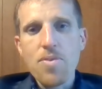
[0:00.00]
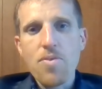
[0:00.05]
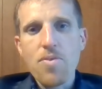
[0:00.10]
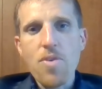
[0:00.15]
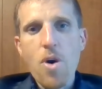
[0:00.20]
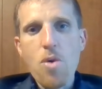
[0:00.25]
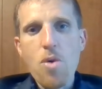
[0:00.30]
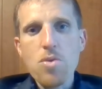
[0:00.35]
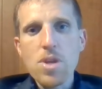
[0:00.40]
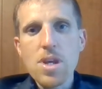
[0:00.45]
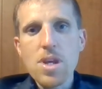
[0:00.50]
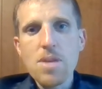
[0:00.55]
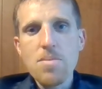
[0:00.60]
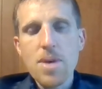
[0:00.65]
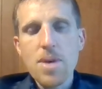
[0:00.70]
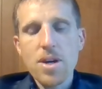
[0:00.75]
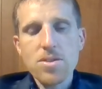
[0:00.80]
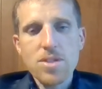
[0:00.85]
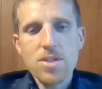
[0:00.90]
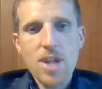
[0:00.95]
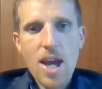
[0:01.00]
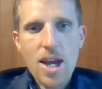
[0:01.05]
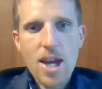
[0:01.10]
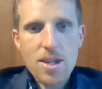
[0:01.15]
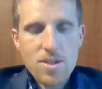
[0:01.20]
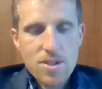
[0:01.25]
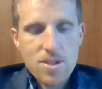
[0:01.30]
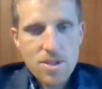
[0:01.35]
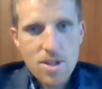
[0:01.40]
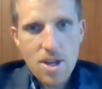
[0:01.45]
Phone, email,
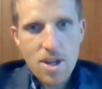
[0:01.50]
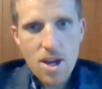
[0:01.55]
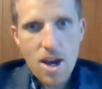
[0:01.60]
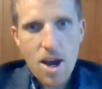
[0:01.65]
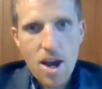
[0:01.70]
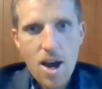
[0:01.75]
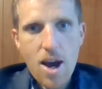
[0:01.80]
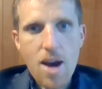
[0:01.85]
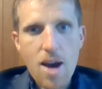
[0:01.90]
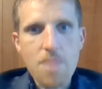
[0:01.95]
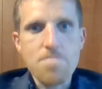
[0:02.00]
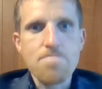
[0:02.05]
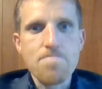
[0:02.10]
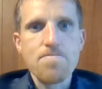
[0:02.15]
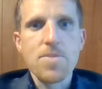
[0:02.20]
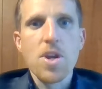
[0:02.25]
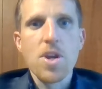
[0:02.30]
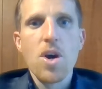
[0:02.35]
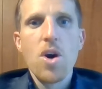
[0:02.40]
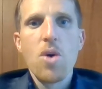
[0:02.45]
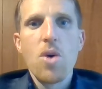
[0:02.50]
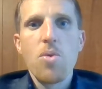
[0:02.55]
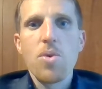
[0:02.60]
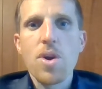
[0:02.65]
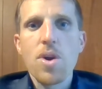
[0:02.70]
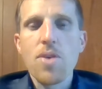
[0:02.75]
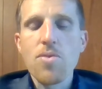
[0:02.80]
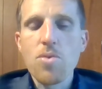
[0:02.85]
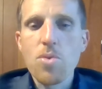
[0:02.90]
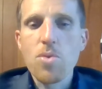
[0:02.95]
text,
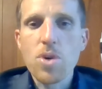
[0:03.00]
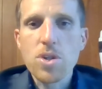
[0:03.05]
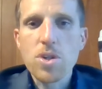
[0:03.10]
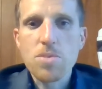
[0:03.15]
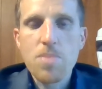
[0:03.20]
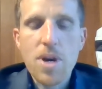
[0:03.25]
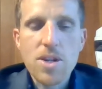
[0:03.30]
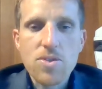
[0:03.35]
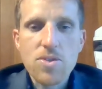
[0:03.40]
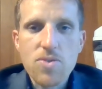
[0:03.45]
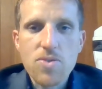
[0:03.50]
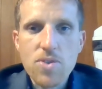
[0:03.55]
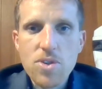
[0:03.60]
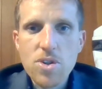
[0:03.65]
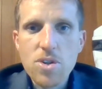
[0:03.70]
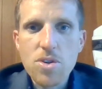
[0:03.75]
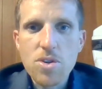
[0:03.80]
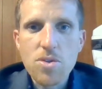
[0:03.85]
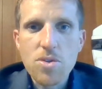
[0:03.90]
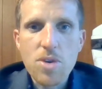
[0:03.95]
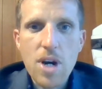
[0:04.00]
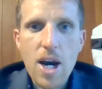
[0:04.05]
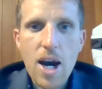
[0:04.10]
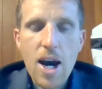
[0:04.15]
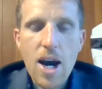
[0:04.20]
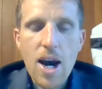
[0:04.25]
whatever works best for you.